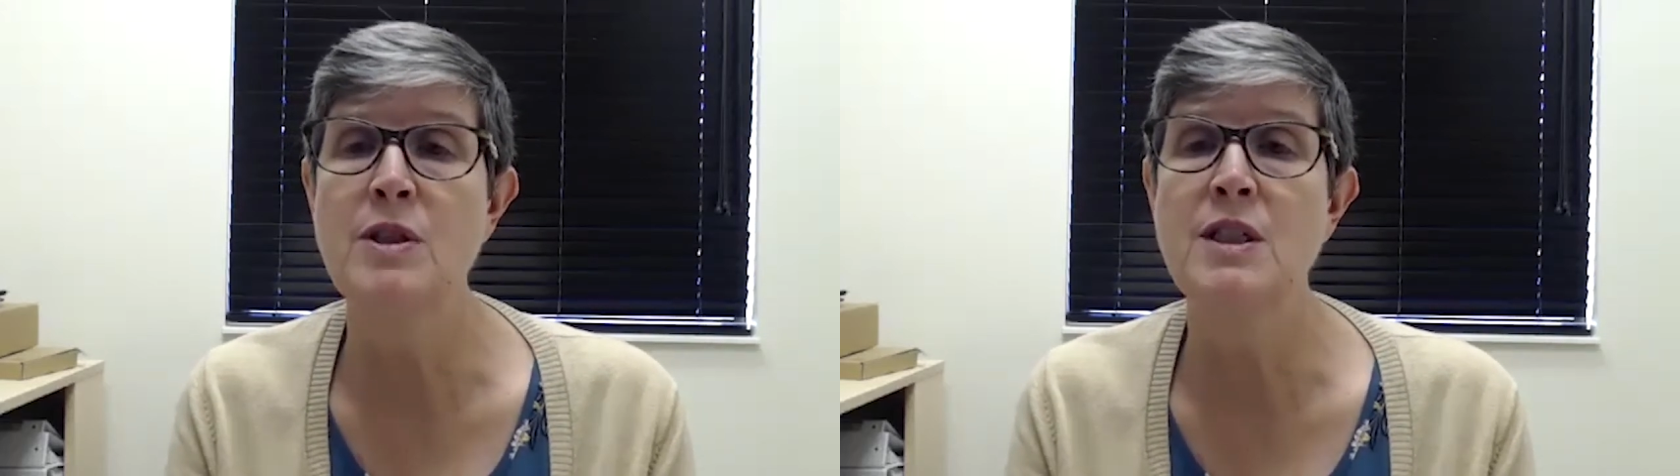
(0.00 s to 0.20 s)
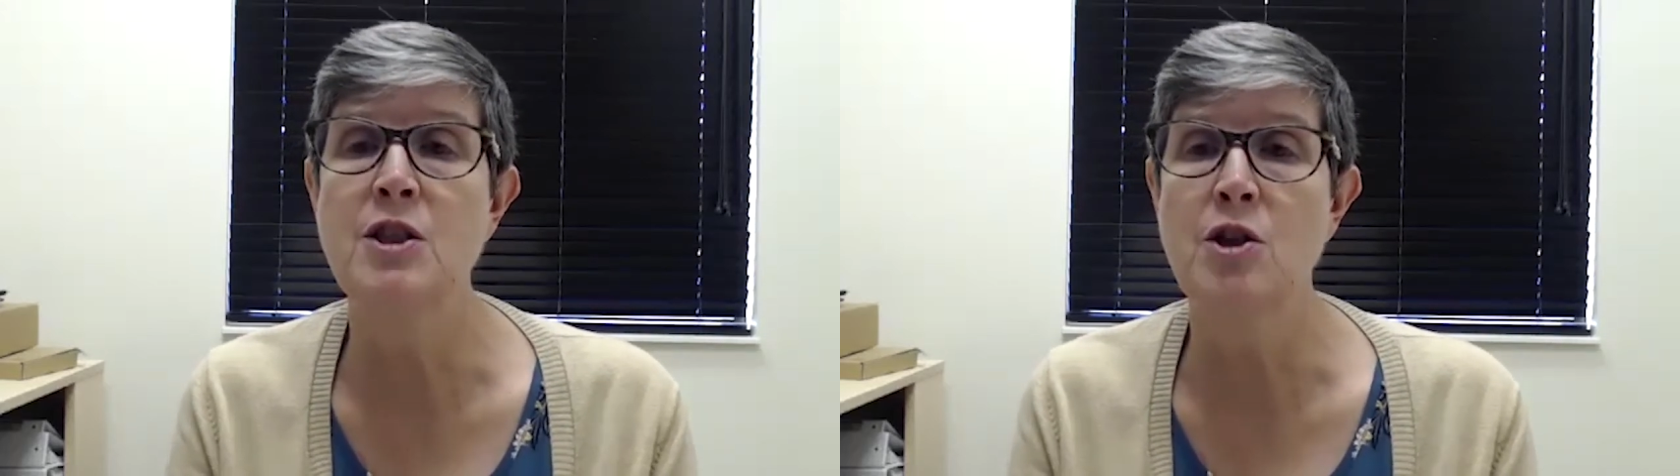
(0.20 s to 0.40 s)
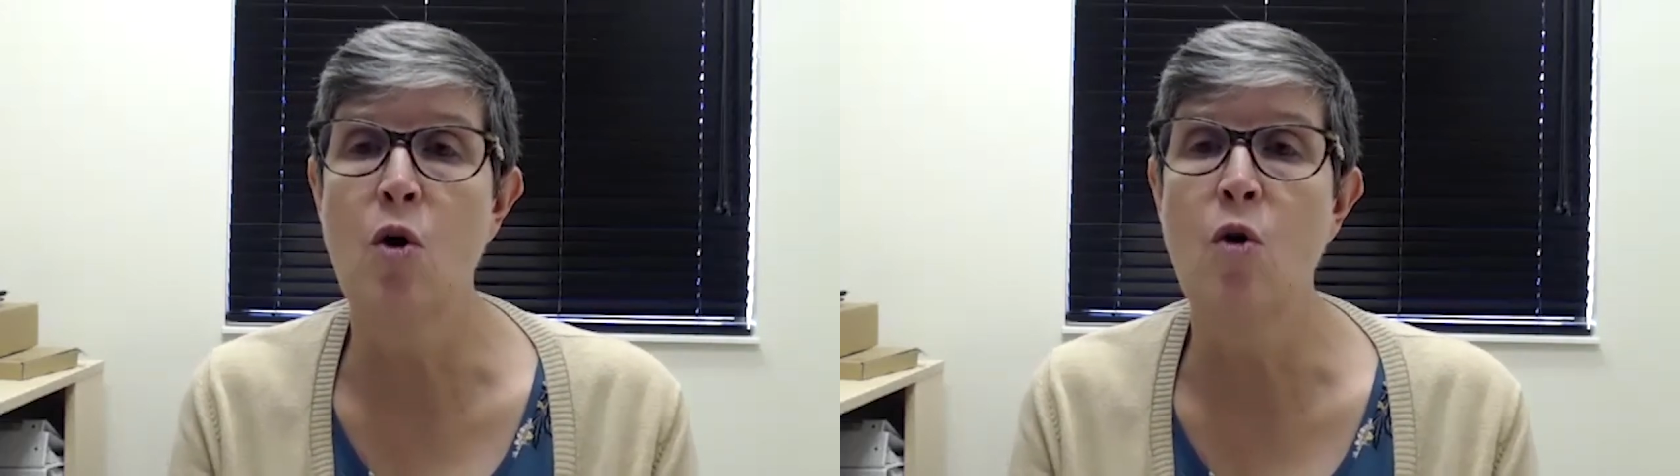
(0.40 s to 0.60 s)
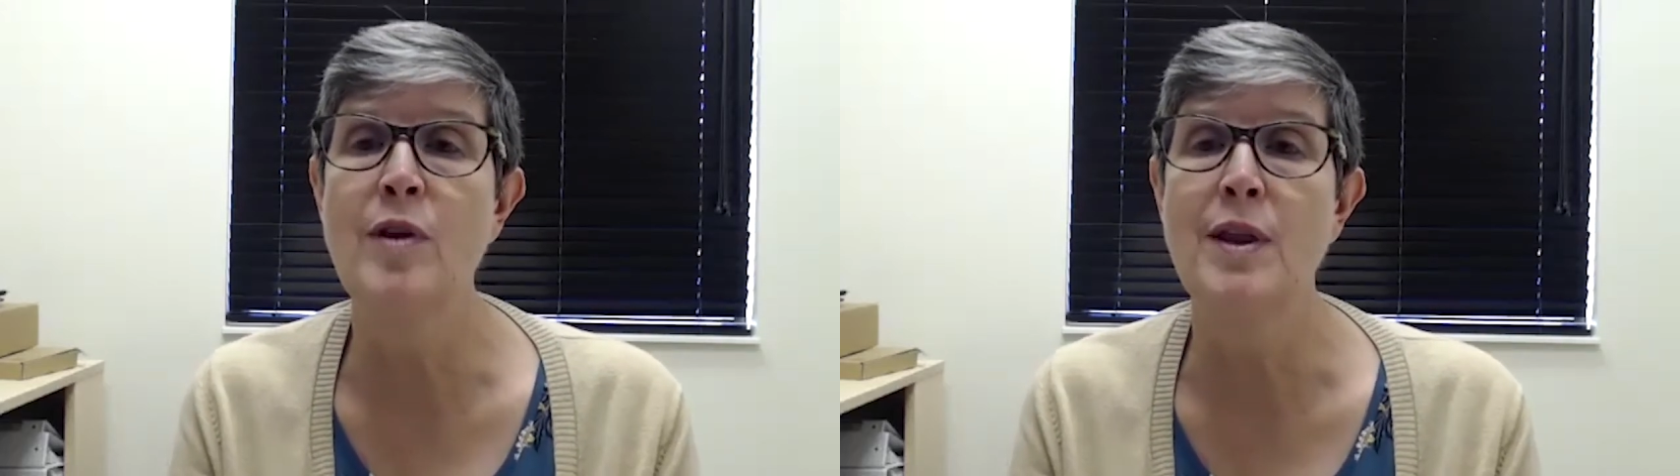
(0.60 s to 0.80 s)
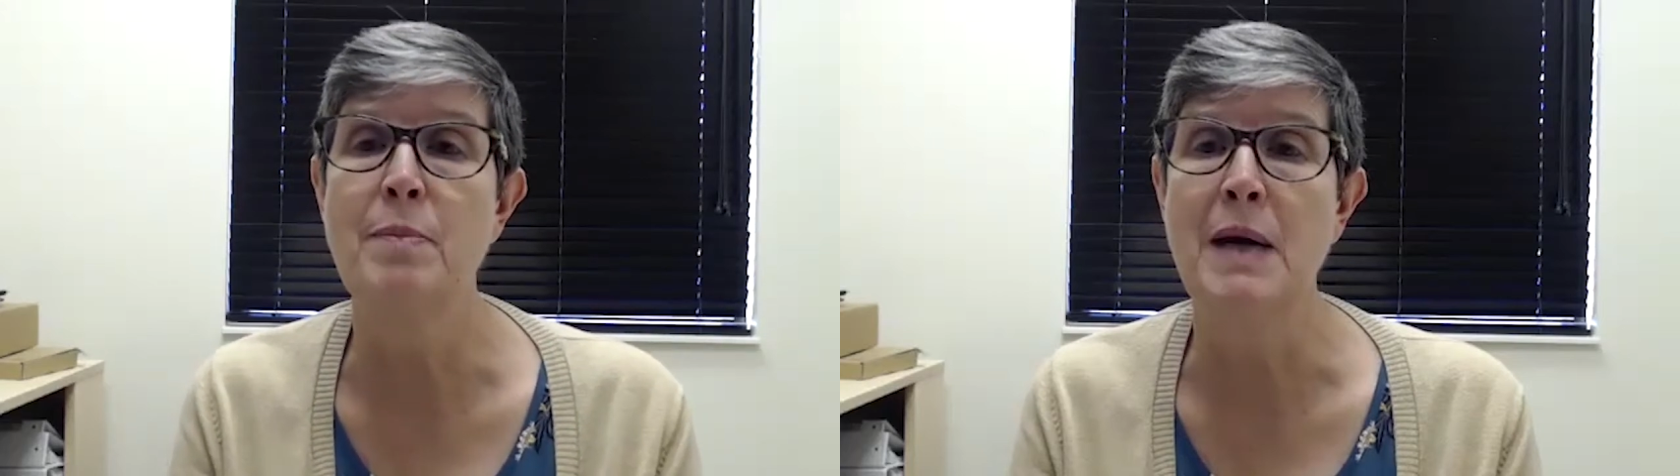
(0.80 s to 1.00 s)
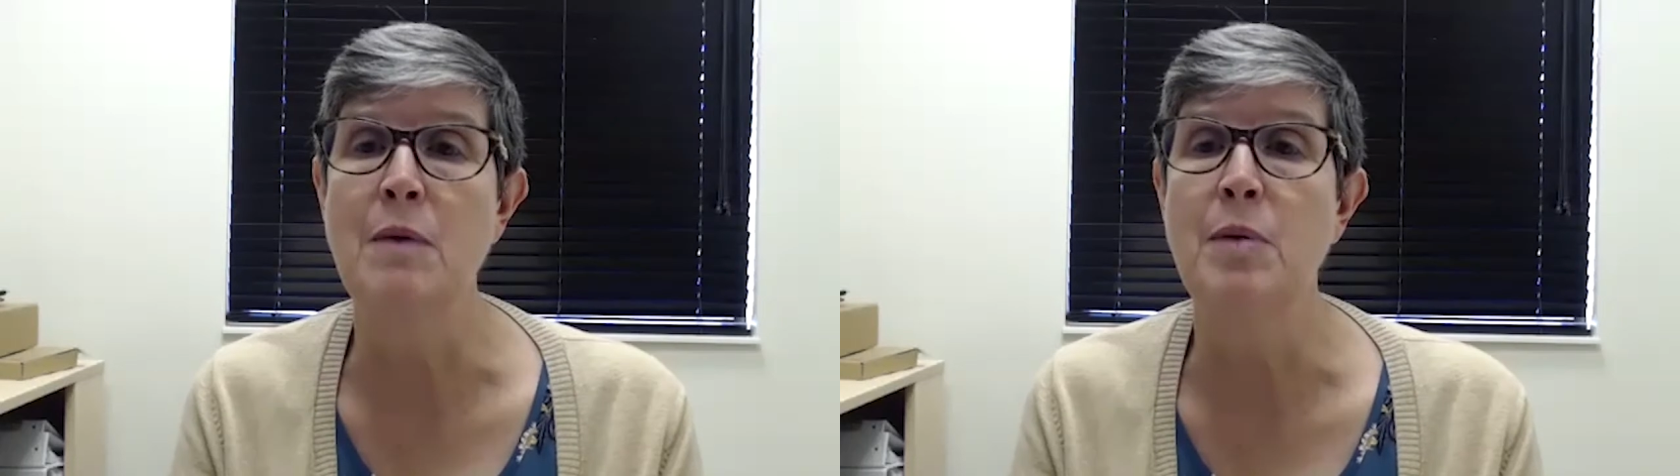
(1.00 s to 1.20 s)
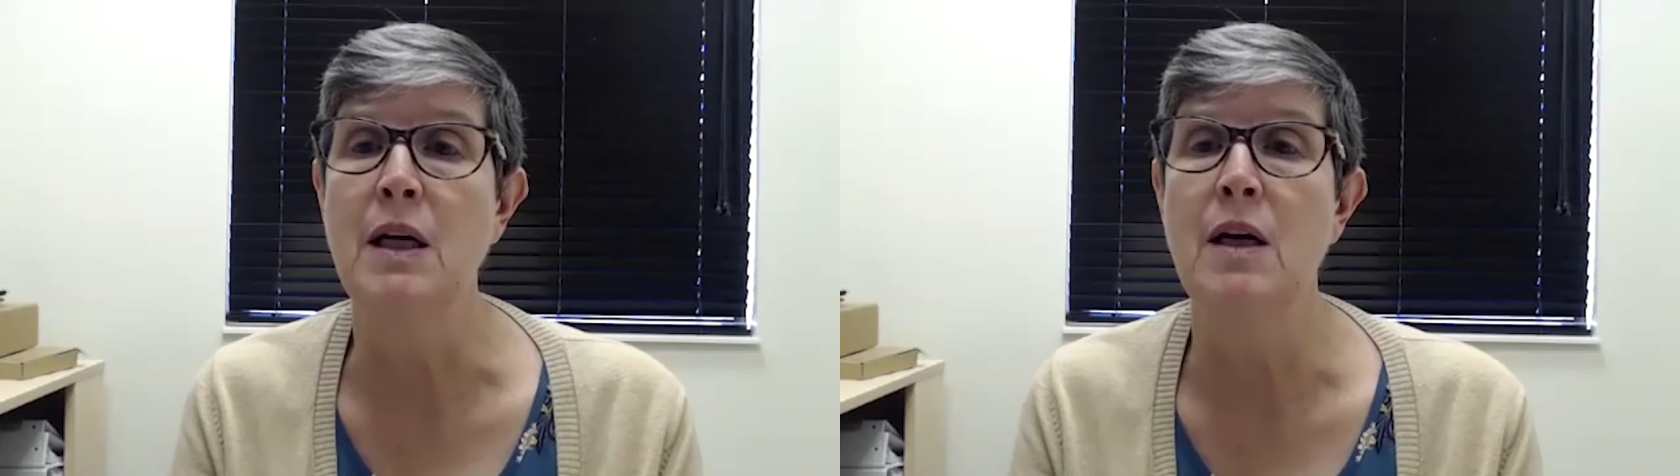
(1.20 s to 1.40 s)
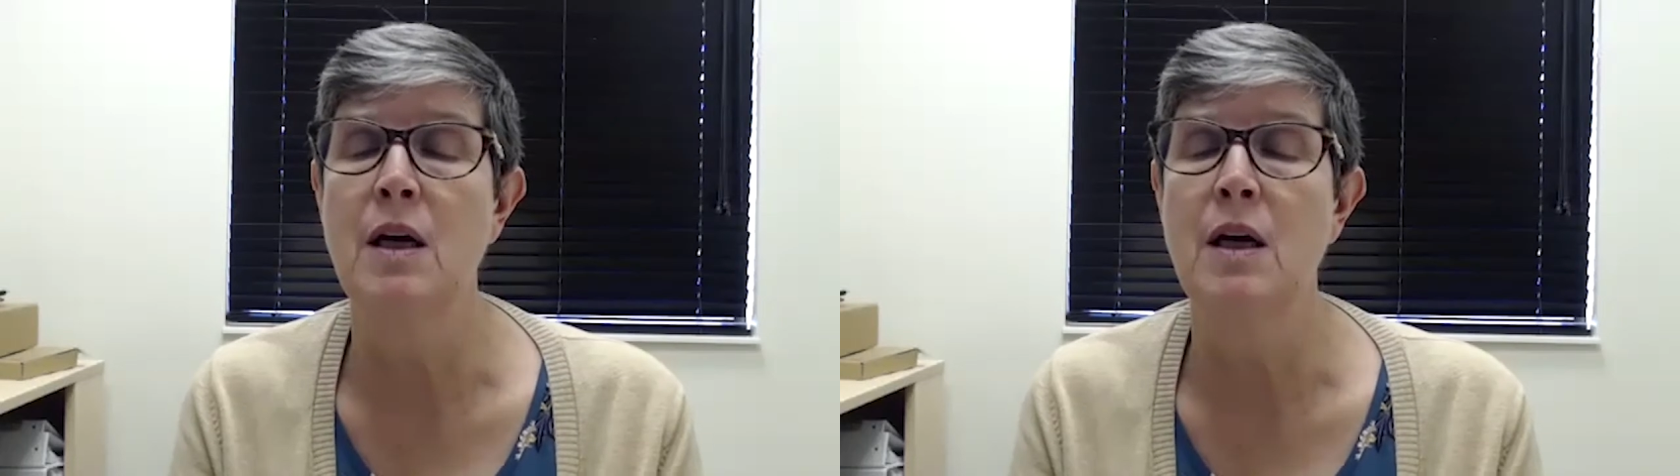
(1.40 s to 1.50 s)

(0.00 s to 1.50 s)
sits over the baby.